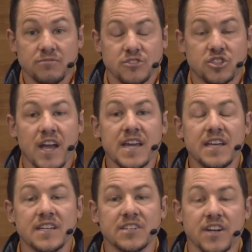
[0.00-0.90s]

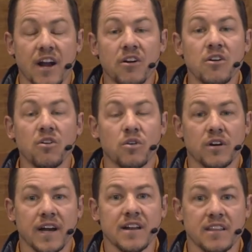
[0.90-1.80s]
shaking in terror or
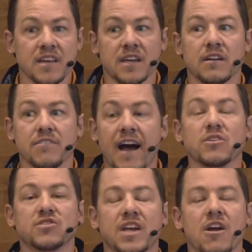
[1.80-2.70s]
kind of thinking of how
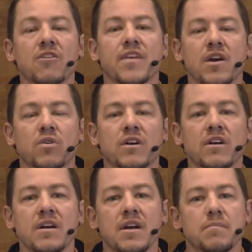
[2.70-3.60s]
scared they
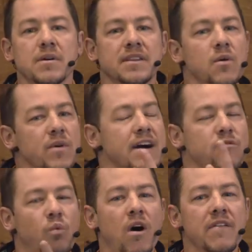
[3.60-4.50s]
were. But then we
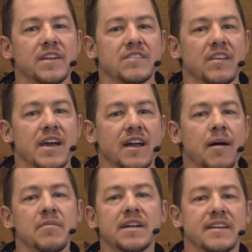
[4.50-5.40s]
have one that's like,
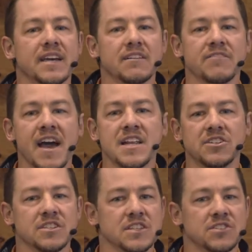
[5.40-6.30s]
I'm going to take
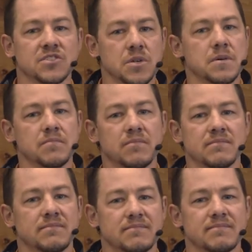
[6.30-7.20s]
advantage of this storm.
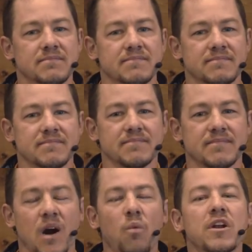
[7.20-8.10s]

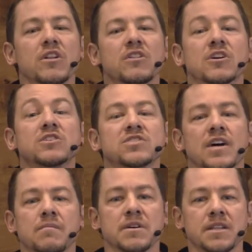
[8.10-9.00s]
I want to learn
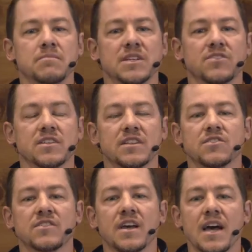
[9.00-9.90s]
something in the midst of
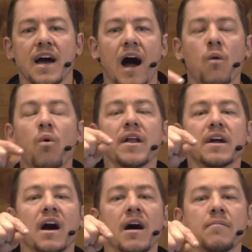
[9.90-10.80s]
this. I want to
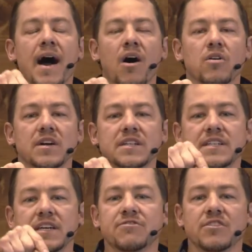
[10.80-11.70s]
come out
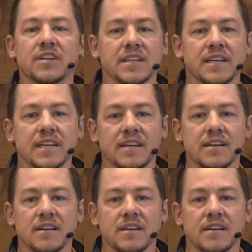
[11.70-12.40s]
differently